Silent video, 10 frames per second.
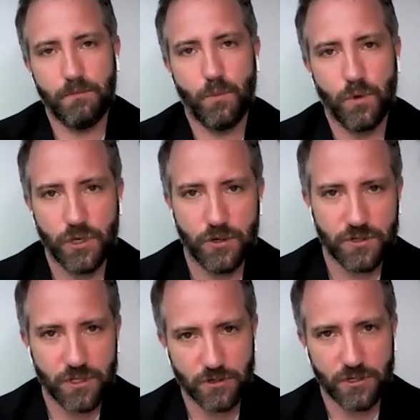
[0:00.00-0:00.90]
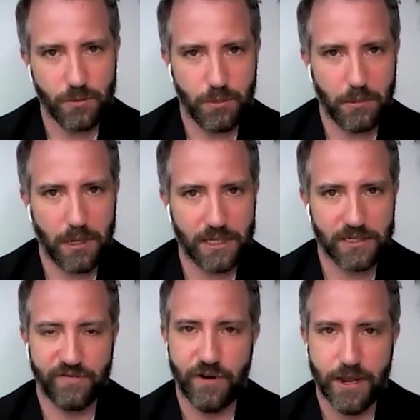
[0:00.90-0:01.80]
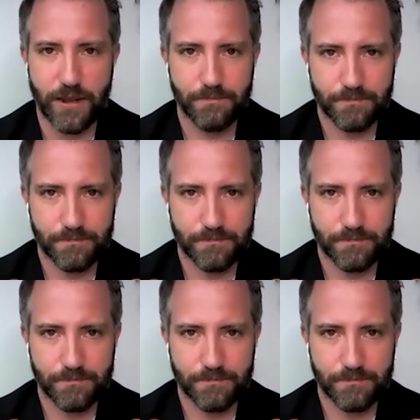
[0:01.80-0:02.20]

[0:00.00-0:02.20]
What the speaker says: we'll use those two people as a frame.